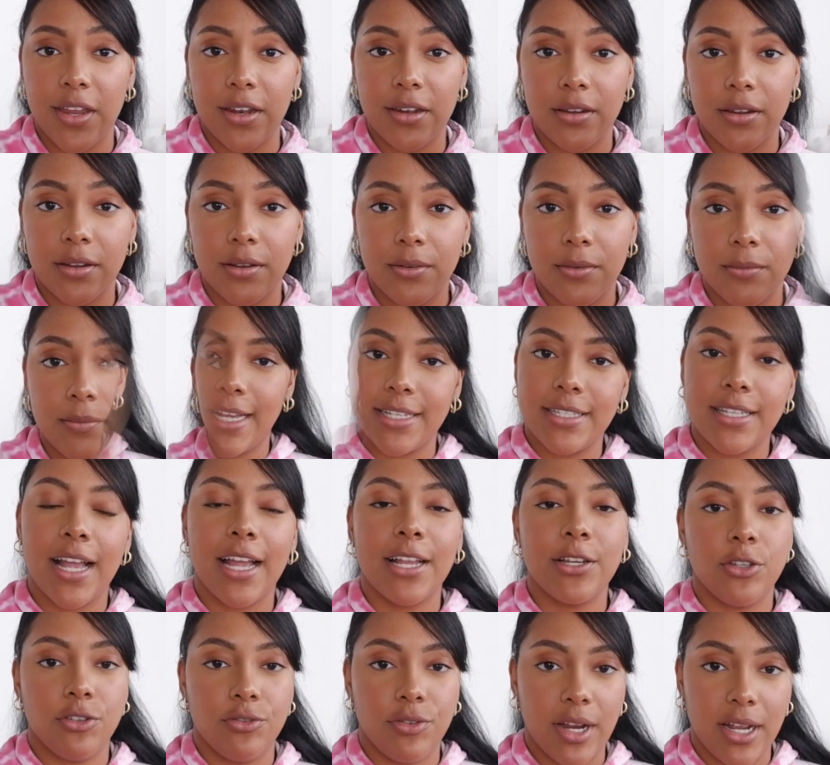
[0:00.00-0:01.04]
Well, yes, I
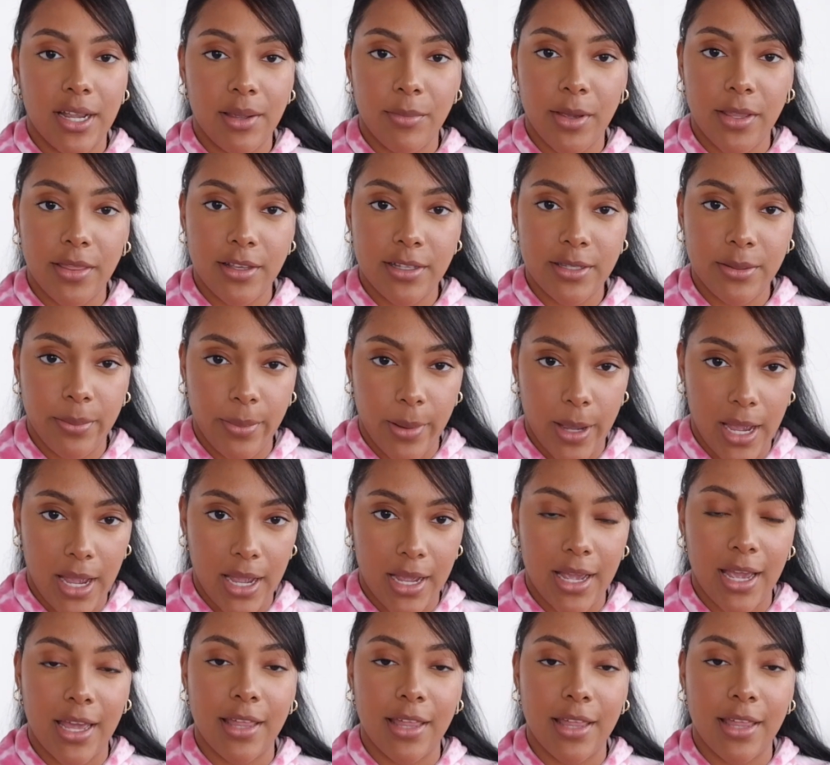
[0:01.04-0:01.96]
do recommend this bag.